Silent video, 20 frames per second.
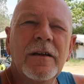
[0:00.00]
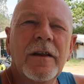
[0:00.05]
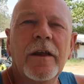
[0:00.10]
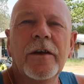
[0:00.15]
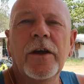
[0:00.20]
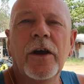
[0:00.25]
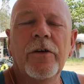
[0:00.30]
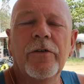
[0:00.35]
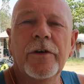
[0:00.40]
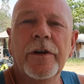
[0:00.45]
They
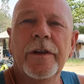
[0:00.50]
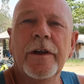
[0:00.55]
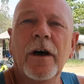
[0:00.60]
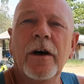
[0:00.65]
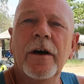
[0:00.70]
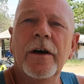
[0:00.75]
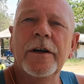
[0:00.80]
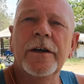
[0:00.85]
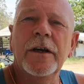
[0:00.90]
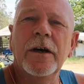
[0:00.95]
get rid of the
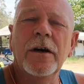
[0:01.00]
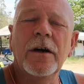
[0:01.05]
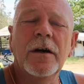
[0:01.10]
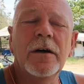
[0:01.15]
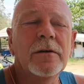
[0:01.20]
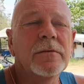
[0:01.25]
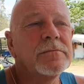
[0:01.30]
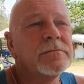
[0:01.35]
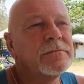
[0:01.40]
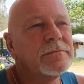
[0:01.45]
hire
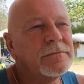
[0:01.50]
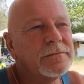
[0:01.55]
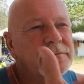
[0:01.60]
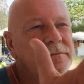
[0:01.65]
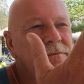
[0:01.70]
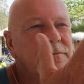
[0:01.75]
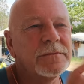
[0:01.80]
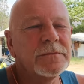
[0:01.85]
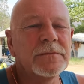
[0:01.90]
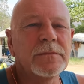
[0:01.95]
car,
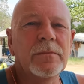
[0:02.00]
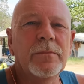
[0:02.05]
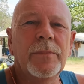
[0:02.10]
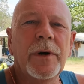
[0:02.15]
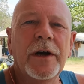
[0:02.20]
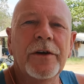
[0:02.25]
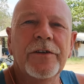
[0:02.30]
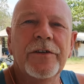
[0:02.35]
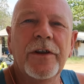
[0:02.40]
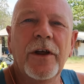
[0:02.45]

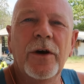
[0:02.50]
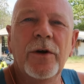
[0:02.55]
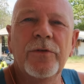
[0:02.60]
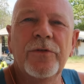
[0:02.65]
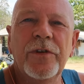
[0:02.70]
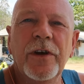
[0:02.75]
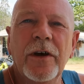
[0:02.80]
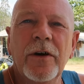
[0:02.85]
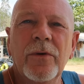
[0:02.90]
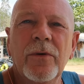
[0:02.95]
back to the
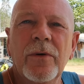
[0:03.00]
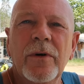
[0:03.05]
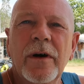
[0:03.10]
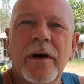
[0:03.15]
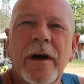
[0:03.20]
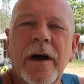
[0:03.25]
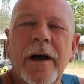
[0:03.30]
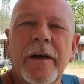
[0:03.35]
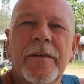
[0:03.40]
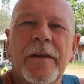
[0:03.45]
hotel,
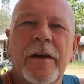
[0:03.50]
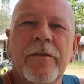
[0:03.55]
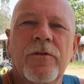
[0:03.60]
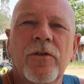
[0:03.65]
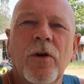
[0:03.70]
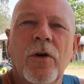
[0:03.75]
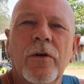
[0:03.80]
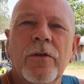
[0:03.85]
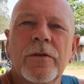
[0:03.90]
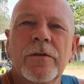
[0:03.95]
and they've
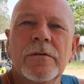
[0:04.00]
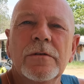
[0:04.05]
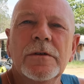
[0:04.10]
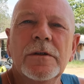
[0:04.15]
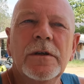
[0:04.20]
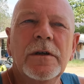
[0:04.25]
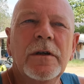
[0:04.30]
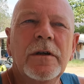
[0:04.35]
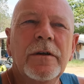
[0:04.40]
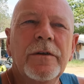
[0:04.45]
got
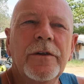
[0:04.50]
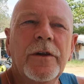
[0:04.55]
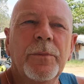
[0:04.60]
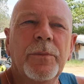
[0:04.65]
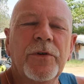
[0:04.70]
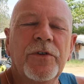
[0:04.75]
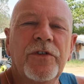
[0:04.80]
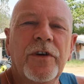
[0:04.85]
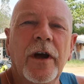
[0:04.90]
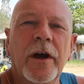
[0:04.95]
the
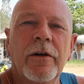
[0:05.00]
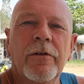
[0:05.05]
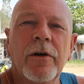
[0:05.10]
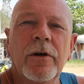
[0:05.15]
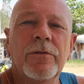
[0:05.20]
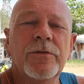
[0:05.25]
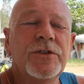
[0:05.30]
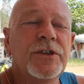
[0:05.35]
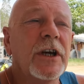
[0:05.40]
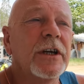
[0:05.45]

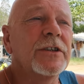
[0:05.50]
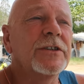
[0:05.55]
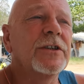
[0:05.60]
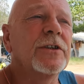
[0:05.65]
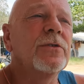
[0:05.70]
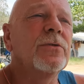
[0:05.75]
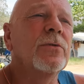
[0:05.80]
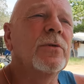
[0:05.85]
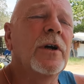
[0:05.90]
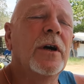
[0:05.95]
Pajero, checks
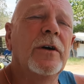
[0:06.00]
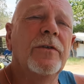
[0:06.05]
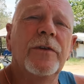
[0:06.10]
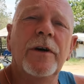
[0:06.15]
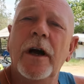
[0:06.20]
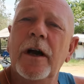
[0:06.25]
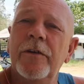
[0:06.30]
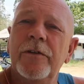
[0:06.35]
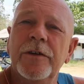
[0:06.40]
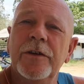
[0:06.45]
it all
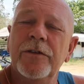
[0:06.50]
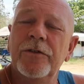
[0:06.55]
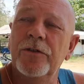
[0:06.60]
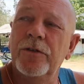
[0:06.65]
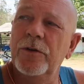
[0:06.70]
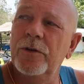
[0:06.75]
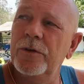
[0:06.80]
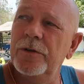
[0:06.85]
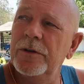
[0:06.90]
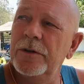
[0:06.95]
over, everything's
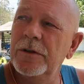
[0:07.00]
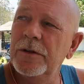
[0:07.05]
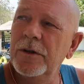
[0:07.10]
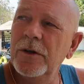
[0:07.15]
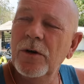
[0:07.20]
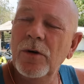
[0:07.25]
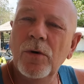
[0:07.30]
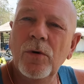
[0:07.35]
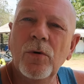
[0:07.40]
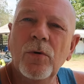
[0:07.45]
good,
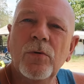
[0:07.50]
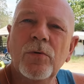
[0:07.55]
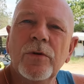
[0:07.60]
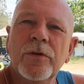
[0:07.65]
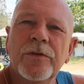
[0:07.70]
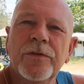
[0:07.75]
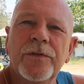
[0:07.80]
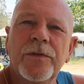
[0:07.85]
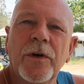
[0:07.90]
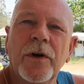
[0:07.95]
all
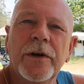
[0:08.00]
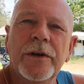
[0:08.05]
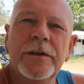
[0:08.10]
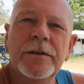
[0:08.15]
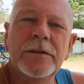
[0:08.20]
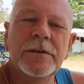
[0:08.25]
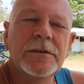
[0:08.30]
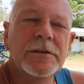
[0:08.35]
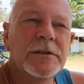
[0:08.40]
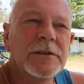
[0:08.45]
looks fine,
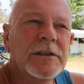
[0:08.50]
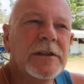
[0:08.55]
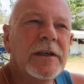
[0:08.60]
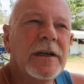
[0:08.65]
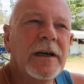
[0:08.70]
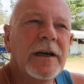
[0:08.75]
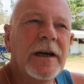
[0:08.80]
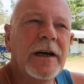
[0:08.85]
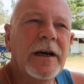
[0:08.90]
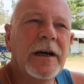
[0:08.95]

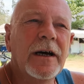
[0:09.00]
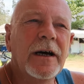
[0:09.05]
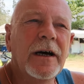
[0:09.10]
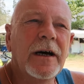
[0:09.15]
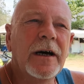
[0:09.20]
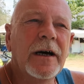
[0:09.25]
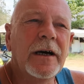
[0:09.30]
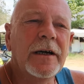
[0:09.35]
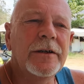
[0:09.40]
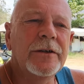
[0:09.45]

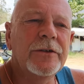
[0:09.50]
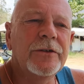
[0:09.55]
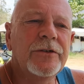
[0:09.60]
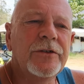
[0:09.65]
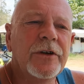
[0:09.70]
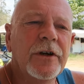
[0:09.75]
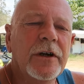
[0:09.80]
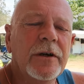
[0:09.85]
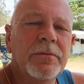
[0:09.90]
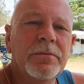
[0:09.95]

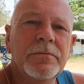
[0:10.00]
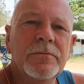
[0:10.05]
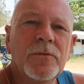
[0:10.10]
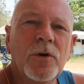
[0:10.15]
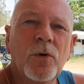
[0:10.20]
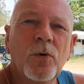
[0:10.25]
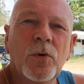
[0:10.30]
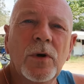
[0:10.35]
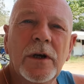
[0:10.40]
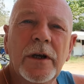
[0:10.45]
and
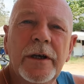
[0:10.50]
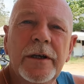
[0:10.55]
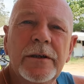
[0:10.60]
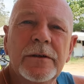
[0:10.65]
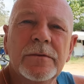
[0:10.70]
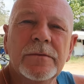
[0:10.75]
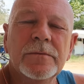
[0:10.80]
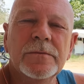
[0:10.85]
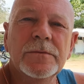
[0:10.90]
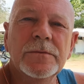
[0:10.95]
all
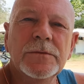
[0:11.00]
clean.